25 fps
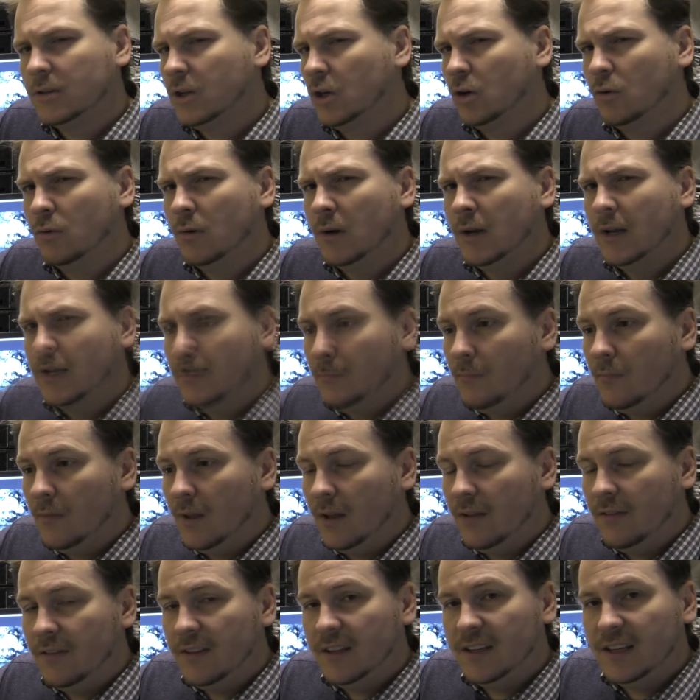So
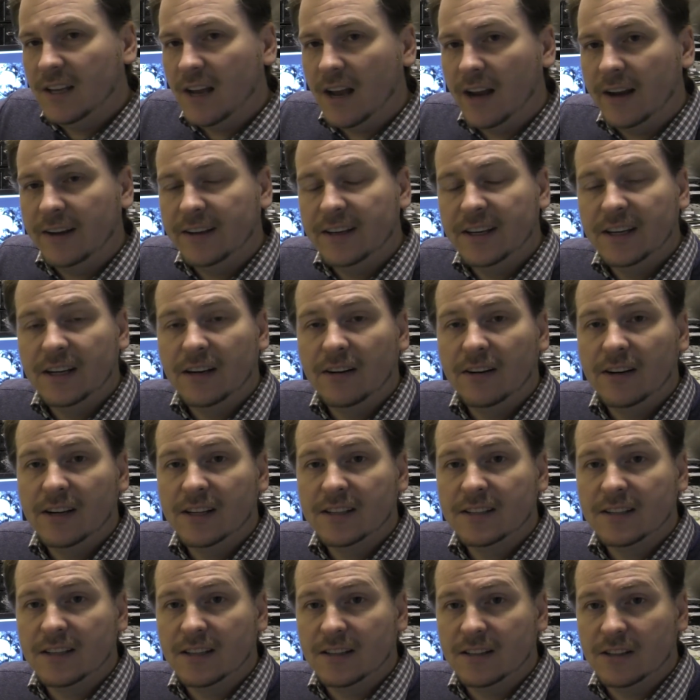the idea
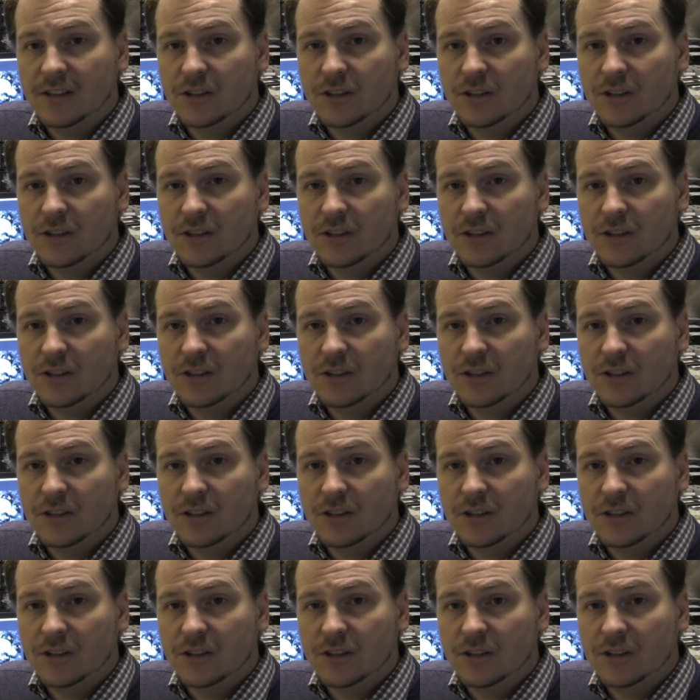is that